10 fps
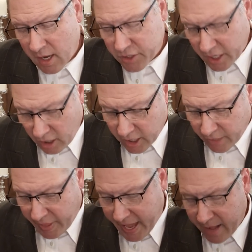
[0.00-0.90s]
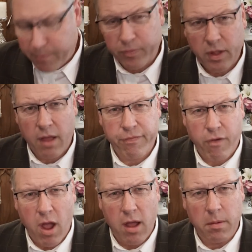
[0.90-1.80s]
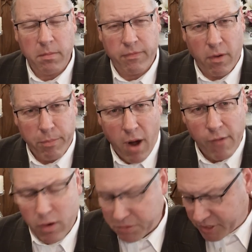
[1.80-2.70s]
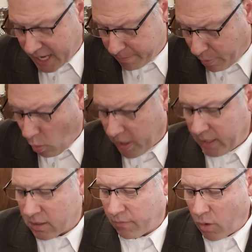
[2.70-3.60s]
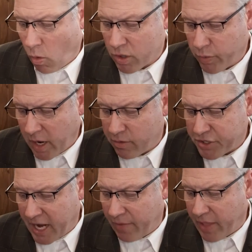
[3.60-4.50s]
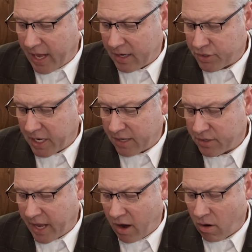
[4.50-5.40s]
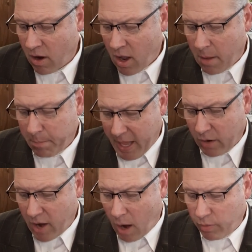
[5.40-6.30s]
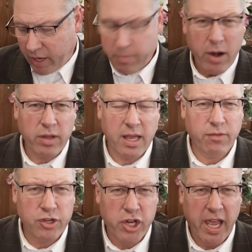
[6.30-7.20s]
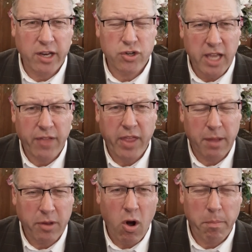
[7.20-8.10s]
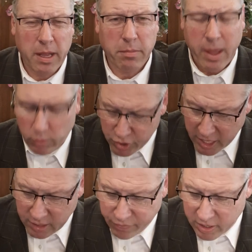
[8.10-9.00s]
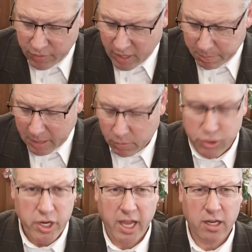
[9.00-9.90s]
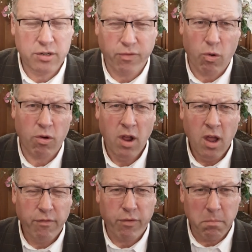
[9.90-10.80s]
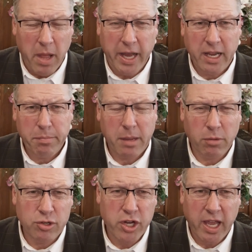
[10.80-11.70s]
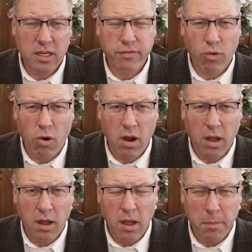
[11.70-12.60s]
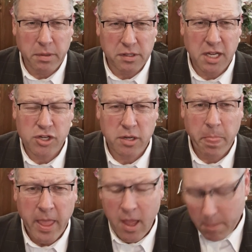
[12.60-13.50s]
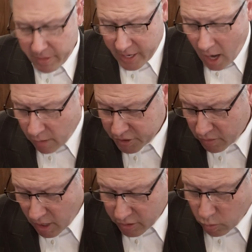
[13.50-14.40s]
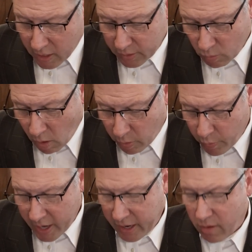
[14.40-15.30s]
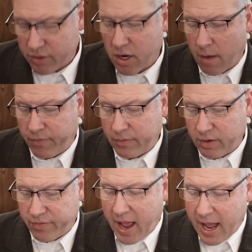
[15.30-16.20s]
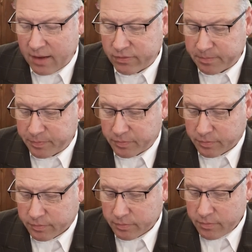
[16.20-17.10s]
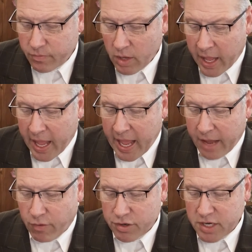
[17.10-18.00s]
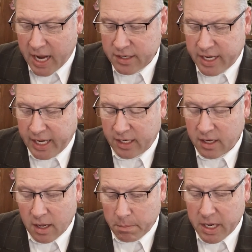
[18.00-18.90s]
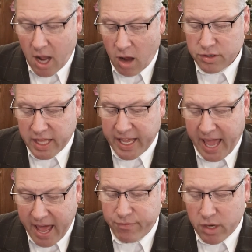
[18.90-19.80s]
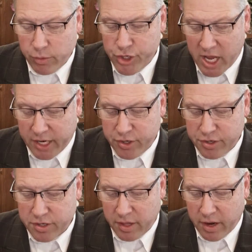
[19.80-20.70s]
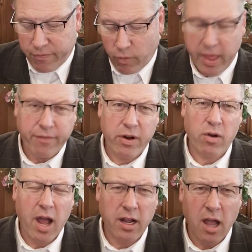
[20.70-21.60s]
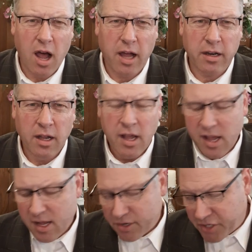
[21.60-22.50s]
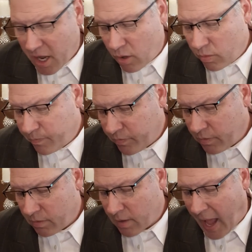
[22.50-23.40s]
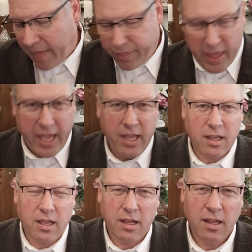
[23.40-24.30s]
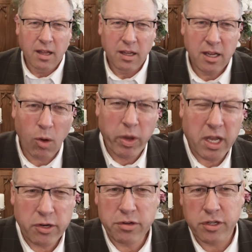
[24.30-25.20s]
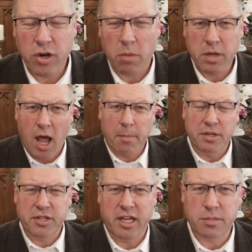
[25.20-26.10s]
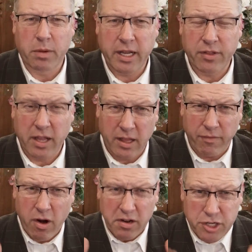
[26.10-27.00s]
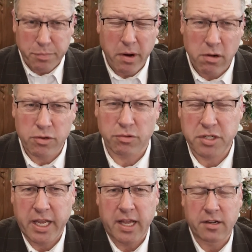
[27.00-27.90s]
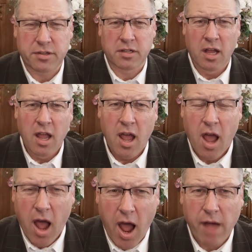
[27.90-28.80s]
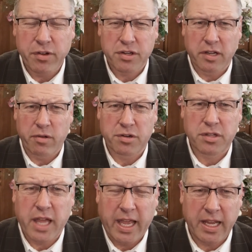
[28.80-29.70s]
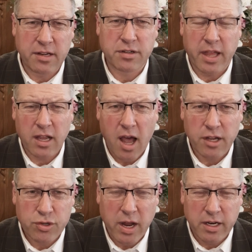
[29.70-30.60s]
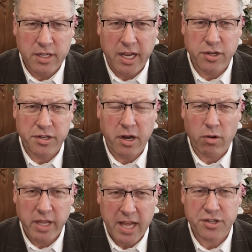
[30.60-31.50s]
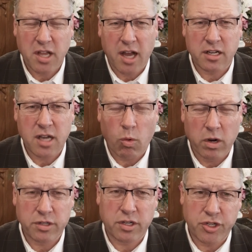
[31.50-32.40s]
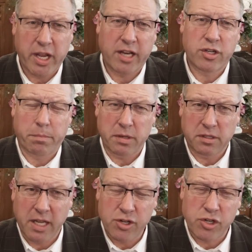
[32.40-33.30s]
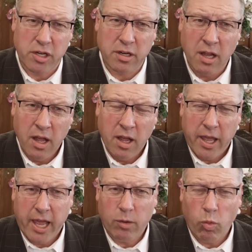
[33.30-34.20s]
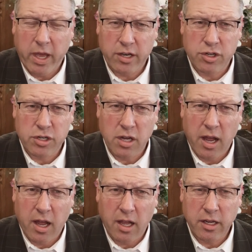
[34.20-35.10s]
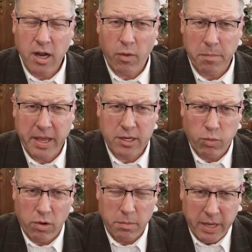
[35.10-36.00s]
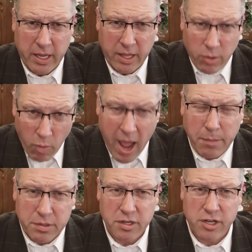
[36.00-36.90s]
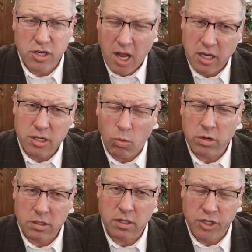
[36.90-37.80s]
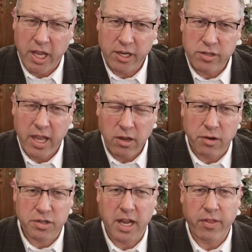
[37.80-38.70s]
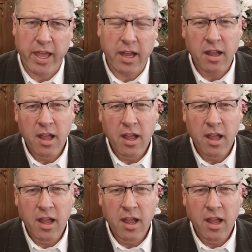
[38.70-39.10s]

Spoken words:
So you look at that from Proverbs' standpoint. Of course, we understand that. It says there, meddle not with them that are given to change. You get that. There are people that will change for anything. People change for money. People change for a position. But then also notice what we read here in Psalm 55 and verse 19. Because they have no changes, therefore they fear not God. So I think, we could use the term common sense, but in the very spiritual sense, obviously there's things that God's trying to teach us here. Yes, God does not want us to change a position in which, it means we're to be in the right position. God doesn't want us to change that. You understand that.